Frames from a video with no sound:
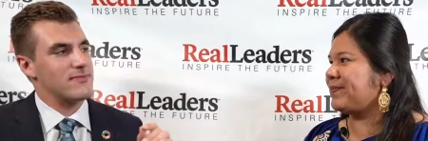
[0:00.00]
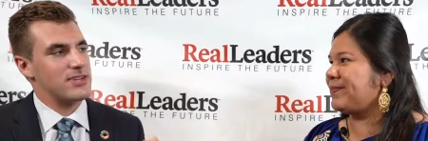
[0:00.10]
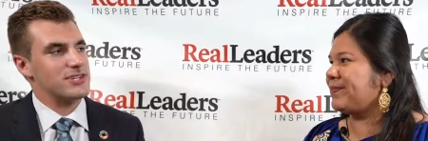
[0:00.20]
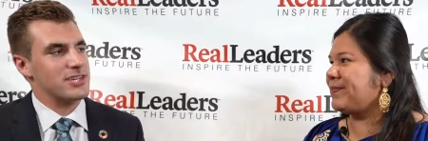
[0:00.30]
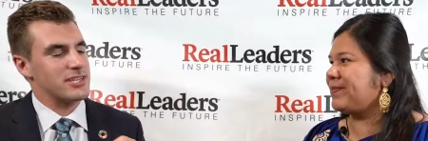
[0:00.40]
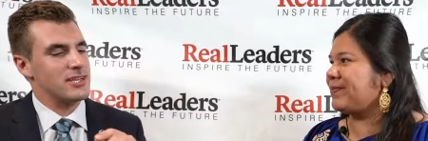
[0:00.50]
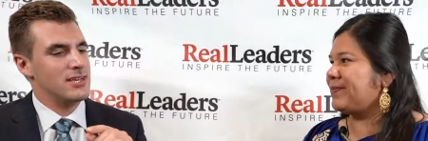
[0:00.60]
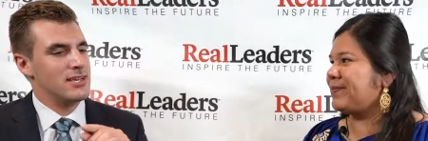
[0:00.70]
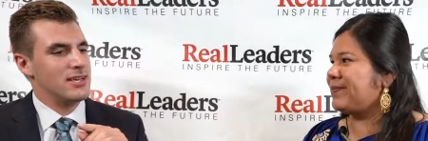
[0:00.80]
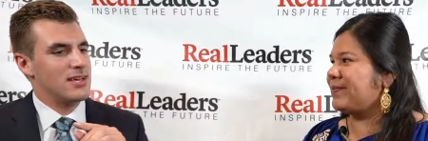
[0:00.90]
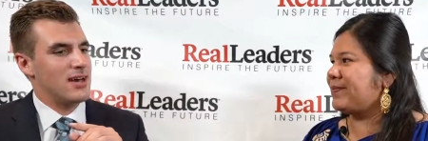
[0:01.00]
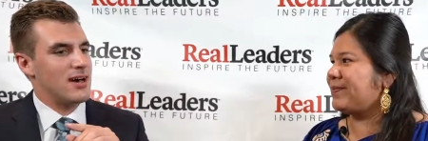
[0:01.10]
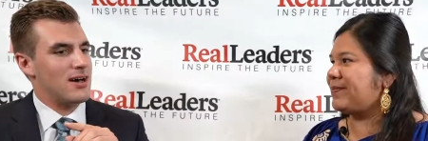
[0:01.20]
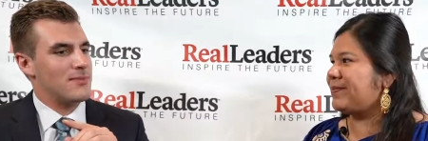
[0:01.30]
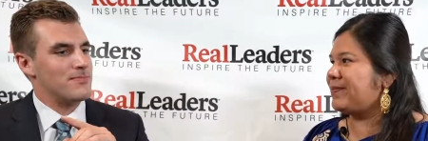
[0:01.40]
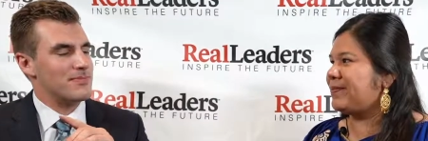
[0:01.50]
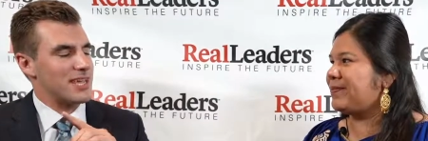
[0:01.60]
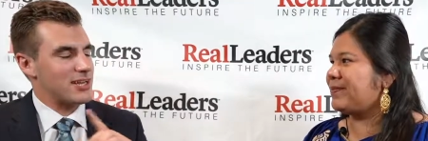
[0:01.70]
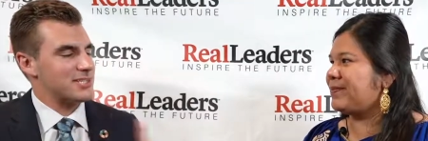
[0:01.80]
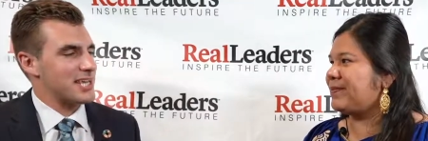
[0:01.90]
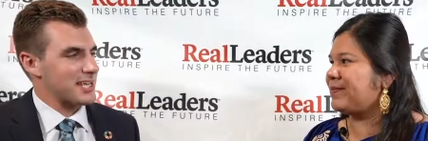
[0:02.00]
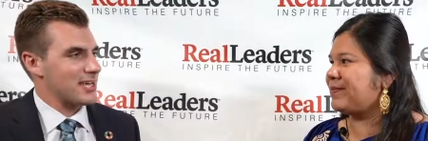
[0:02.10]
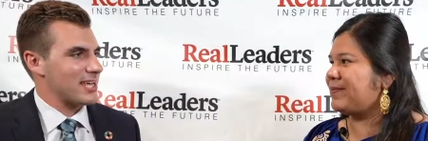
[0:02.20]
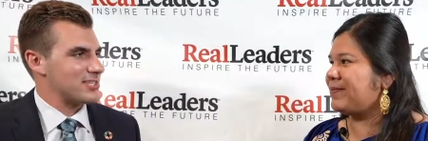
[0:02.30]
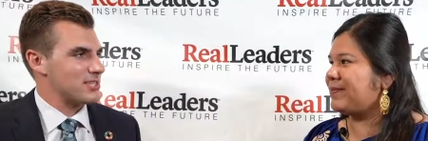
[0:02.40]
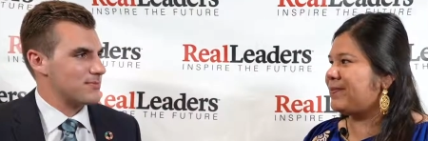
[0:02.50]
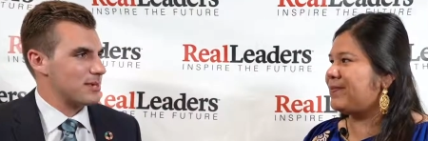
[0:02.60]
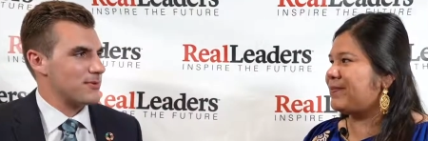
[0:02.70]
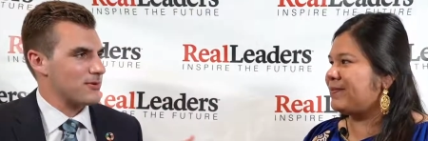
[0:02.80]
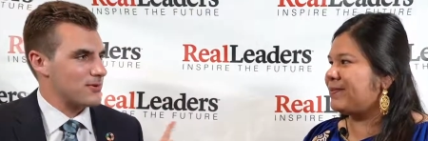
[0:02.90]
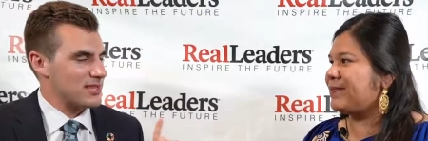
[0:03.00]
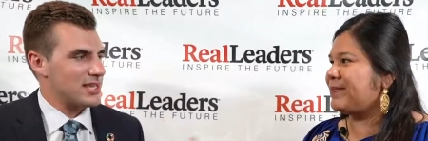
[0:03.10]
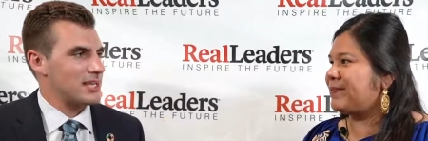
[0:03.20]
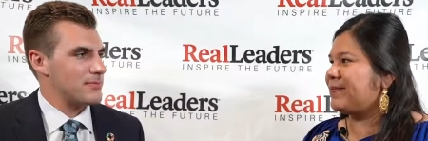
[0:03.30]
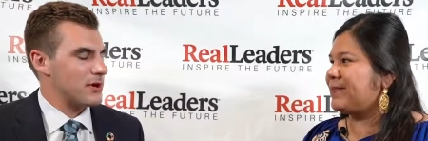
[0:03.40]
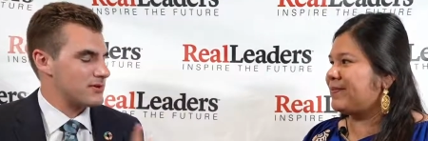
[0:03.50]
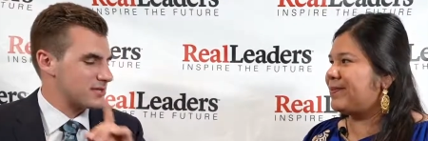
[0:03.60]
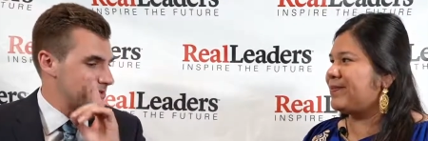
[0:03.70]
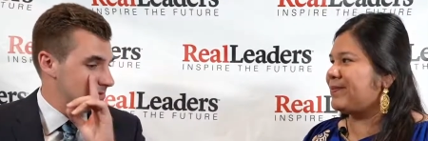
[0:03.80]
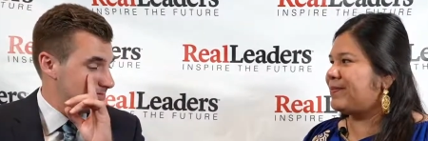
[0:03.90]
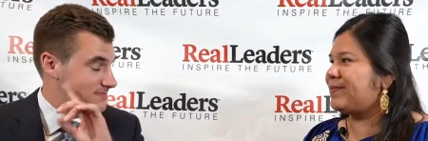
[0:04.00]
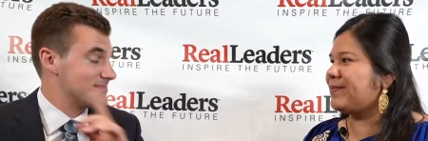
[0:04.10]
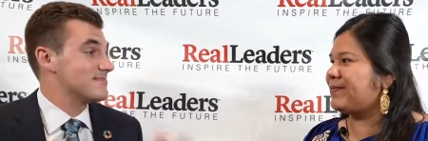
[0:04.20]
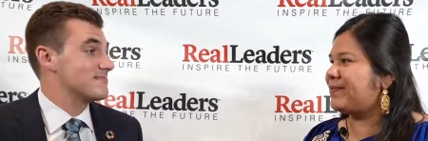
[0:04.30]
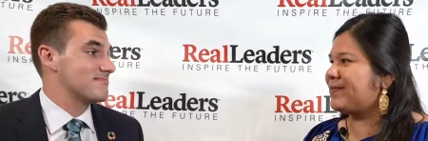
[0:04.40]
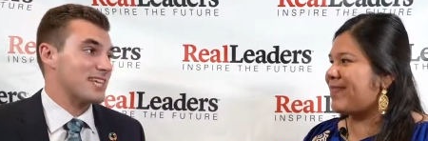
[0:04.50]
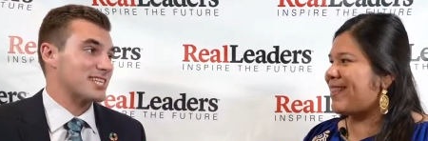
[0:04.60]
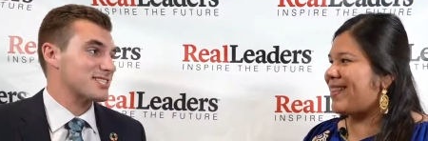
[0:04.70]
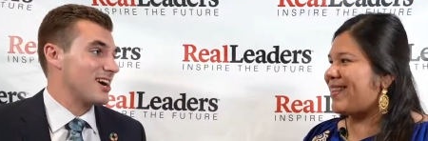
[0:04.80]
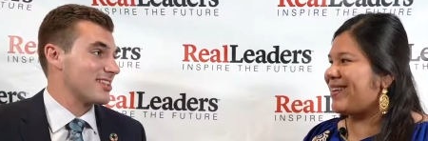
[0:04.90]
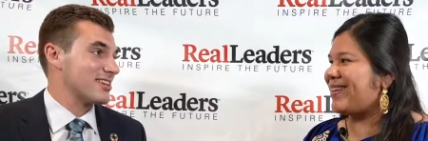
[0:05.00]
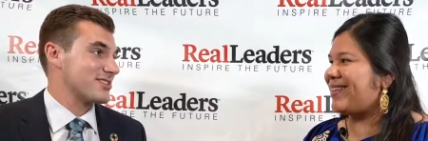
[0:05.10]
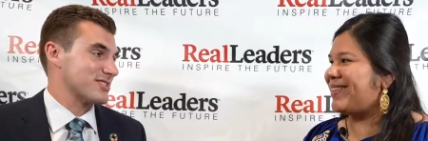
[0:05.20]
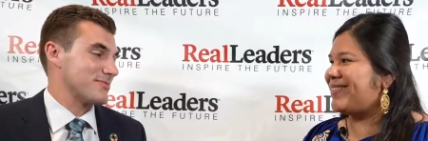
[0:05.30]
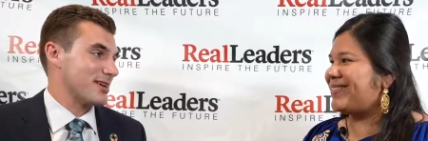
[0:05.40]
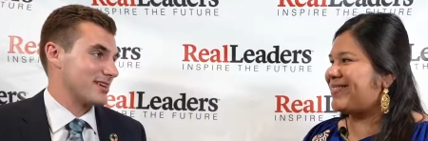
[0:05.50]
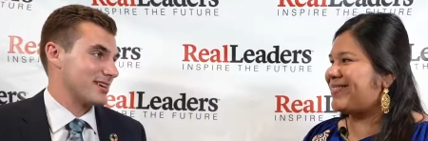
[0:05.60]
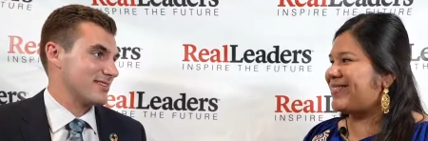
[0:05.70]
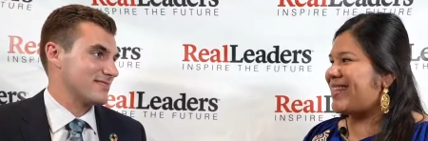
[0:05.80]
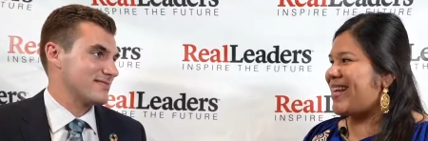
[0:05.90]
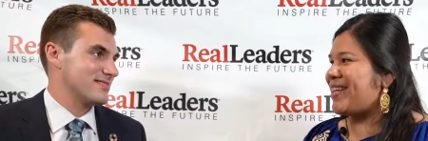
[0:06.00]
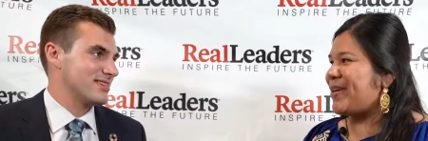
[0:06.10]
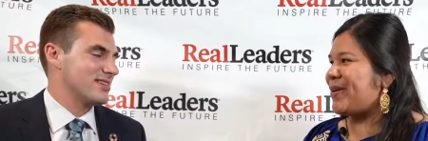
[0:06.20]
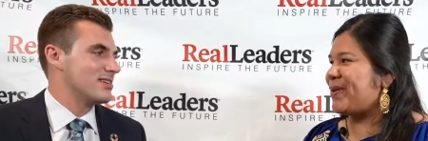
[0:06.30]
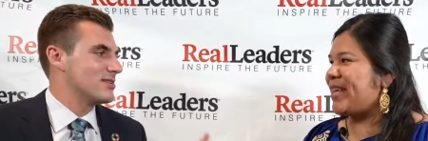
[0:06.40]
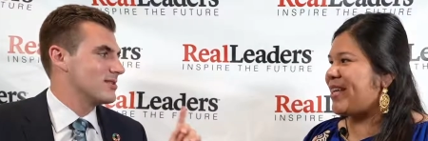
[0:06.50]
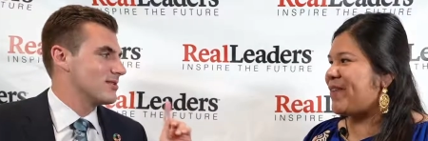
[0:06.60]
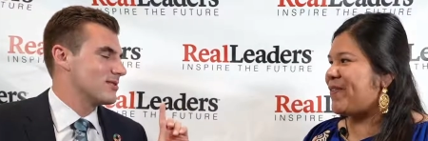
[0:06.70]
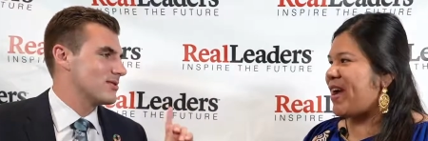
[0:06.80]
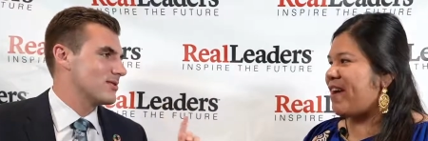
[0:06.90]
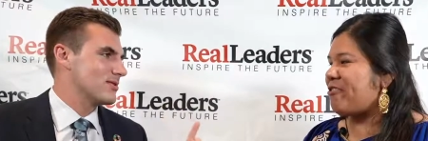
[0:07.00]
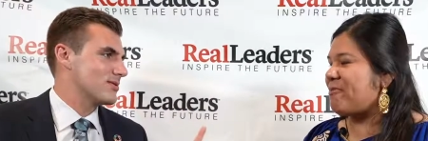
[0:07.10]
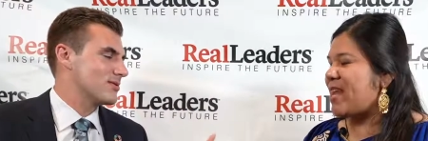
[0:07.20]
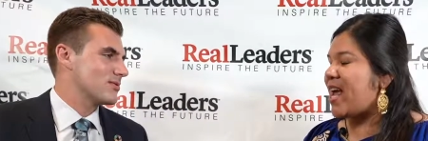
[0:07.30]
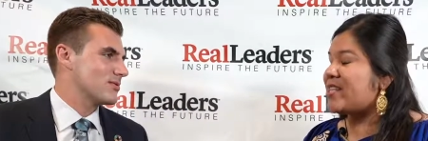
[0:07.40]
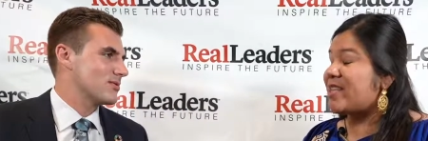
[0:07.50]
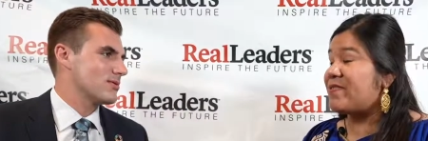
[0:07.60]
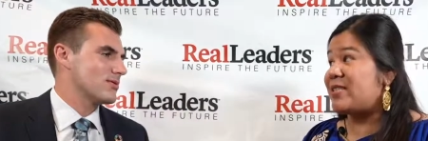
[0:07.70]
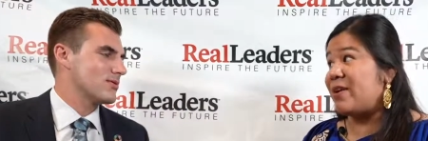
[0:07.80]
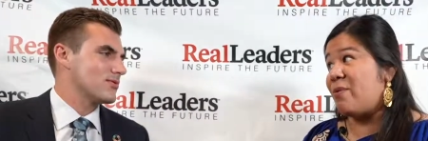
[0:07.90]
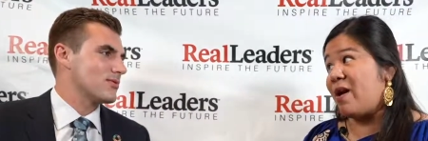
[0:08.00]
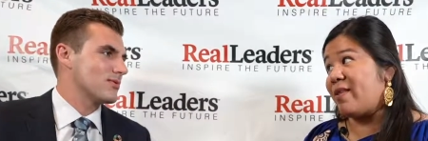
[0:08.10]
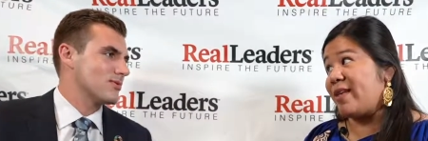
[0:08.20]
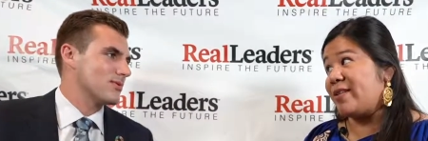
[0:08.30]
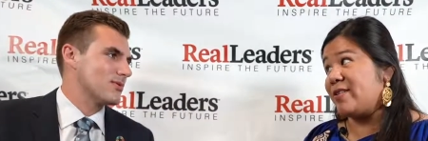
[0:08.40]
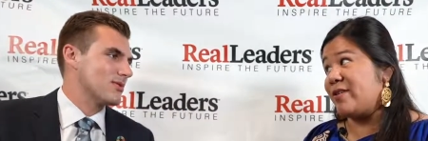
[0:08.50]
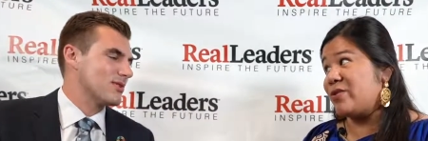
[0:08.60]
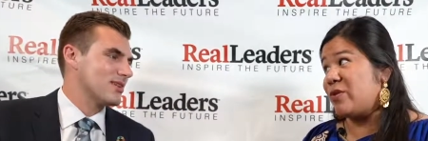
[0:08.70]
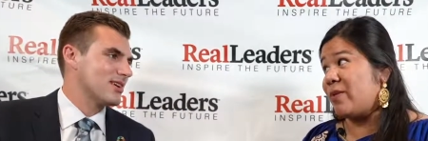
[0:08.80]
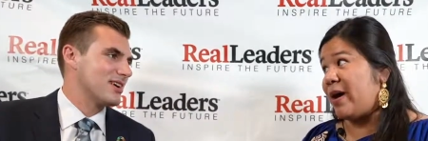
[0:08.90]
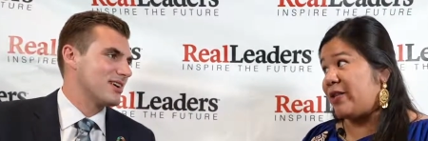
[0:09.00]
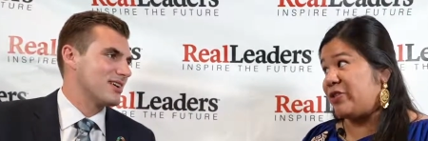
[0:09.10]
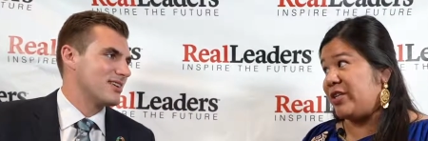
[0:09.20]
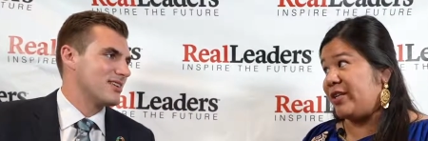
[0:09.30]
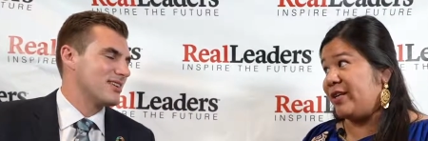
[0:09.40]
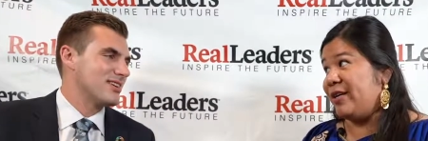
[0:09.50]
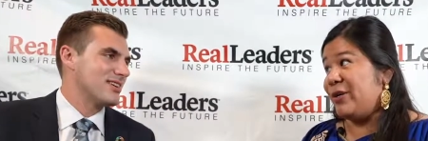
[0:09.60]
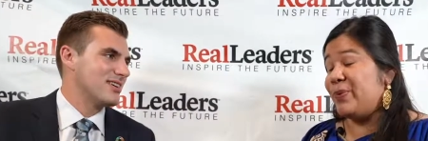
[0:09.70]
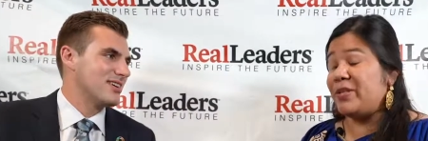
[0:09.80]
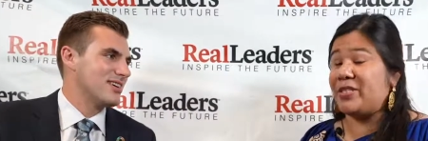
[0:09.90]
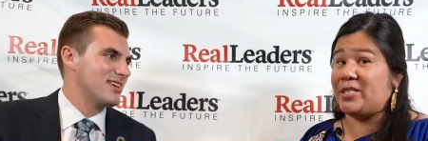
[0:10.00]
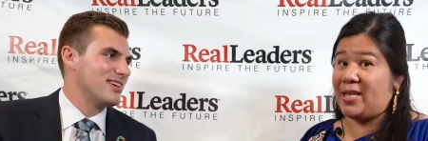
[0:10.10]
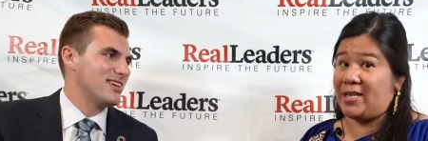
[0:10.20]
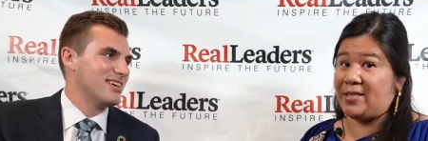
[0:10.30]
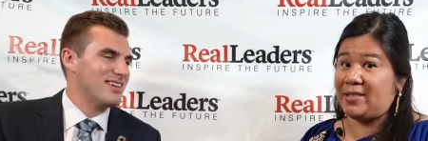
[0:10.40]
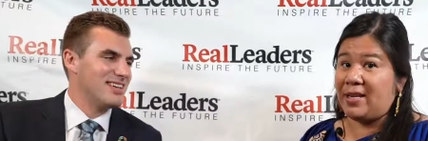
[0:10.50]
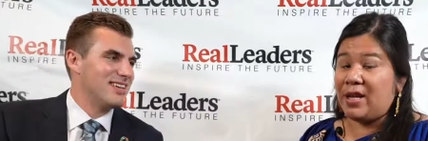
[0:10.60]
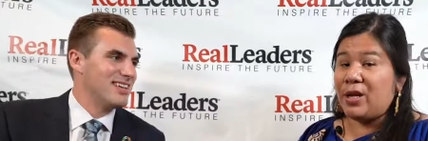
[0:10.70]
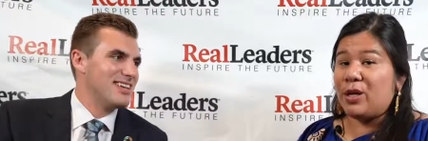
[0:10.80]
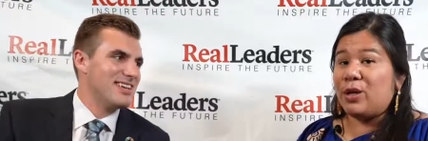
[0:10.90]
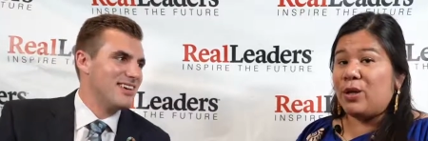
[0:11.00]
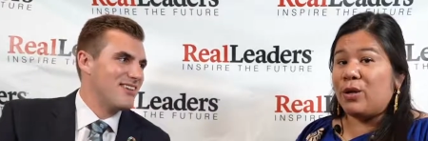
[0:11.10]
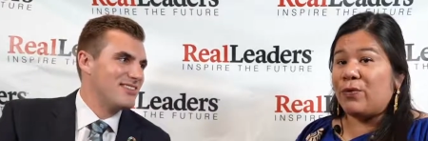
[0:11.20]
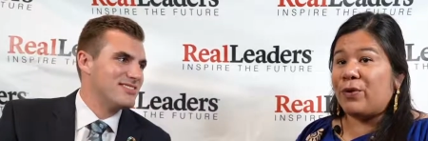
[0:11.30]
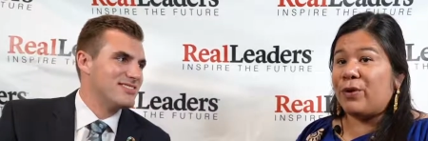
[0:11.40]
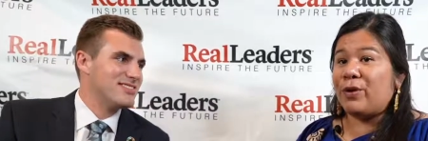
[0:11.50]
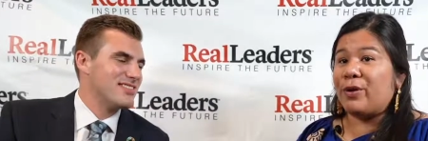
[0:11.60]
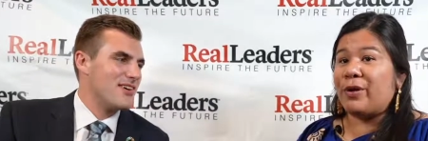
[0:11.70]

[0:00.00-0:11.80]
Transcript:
Speaker 1: vision um, and articulating it to the people that need it most. It takes a lot of leadership, Monica.
Speaker 2: Thank you. Thank you for having me. And I just have to say one thing to those who are watching, which is this. For